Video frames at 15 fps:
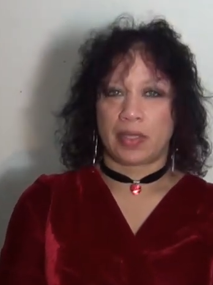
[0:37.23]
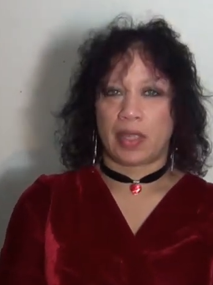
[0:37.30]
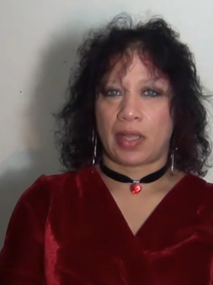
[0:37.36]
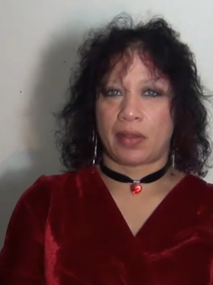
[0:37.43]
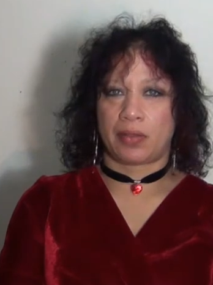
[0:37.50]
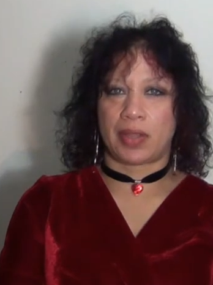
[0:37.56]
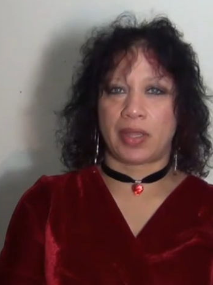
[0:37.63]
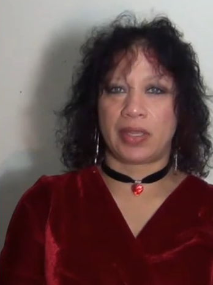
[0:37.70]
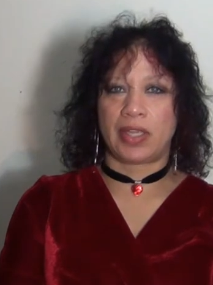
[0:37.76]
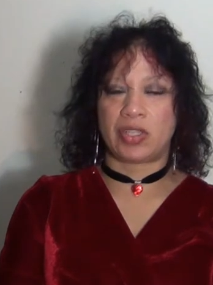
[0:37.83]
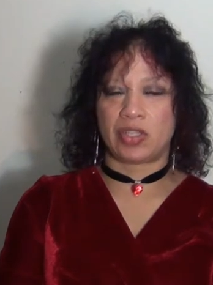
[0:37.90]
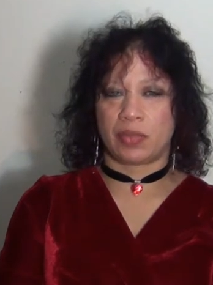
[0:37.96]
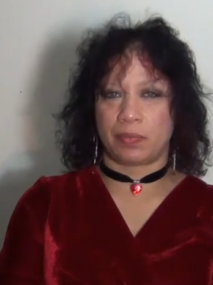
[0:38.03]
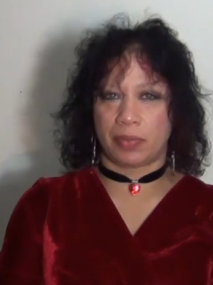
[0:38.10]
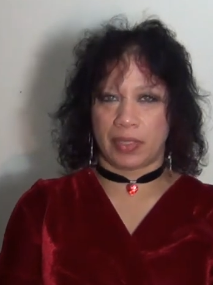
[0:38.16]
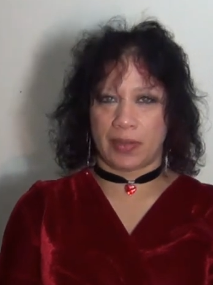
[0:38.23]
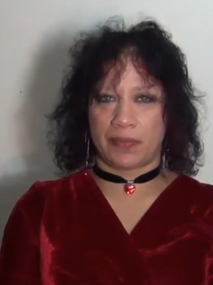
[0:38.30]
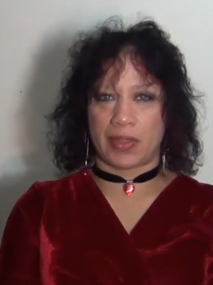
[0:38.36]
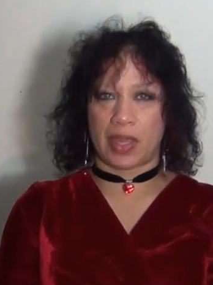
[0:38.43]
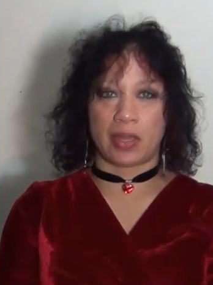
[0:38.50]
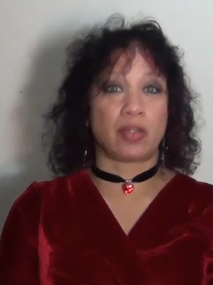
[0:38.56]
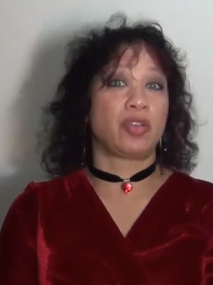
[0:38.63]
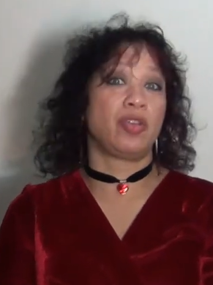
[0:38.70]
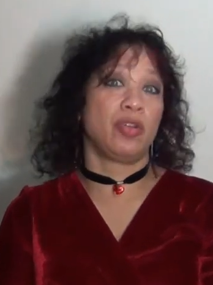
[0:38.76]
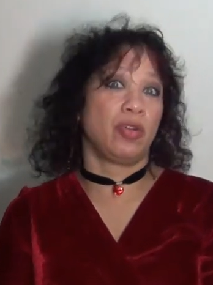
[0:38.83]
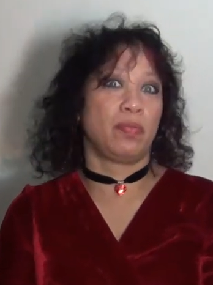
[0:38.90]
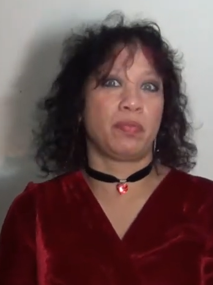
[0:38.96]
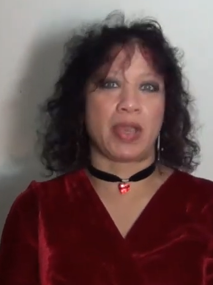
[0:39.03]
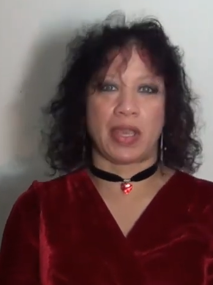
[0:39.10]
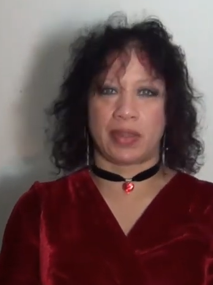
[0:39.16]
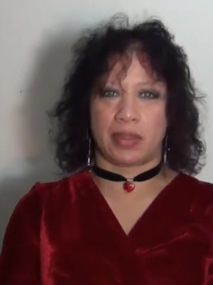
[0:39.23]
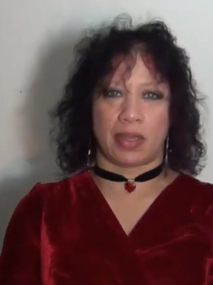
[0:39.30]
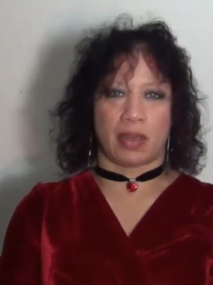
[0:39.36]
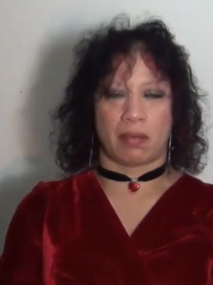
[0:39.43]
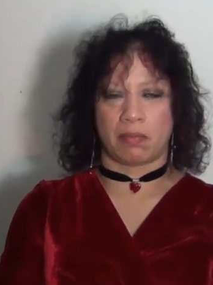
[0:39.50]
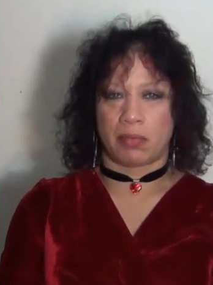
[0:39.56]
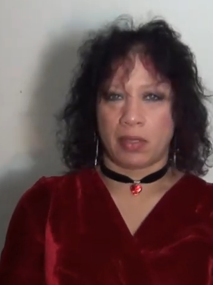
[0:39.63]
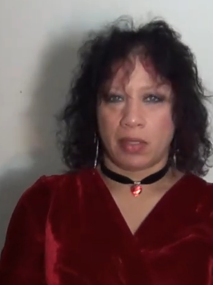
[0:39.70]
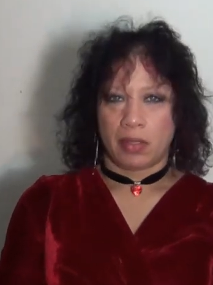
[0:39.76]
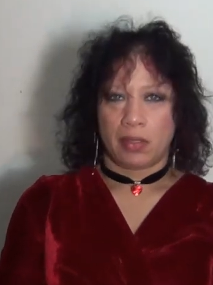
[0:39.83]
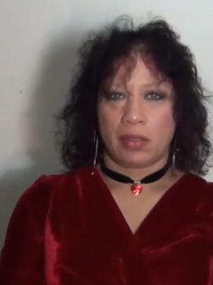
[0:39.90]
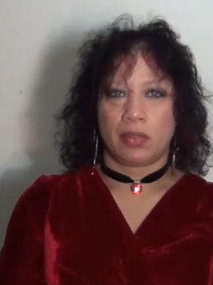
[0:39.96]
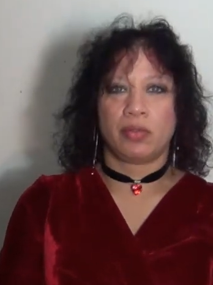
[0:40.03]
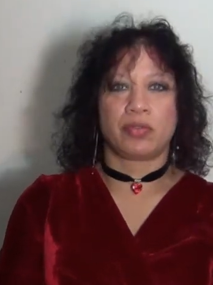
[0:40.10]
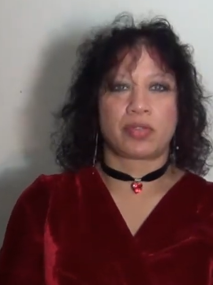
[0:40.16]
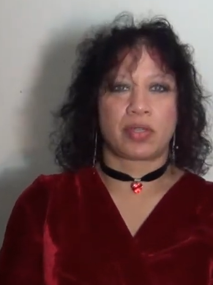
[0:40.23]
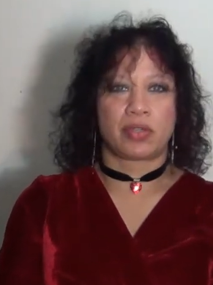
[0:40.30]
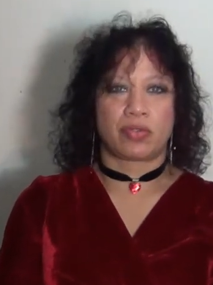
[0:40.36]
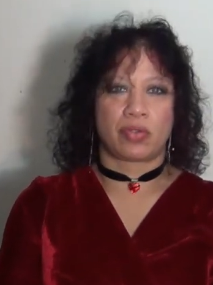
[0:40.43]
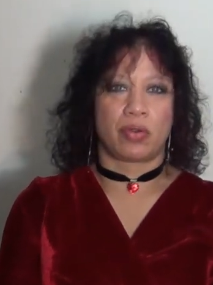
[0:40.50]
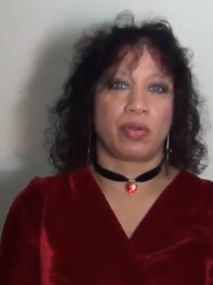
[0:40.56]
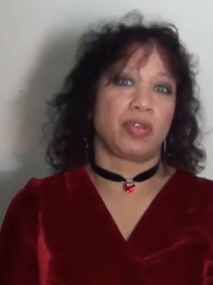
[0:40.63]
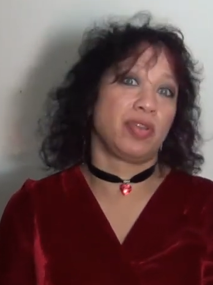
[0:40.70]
You know, they lead you to believe that you made them lose control.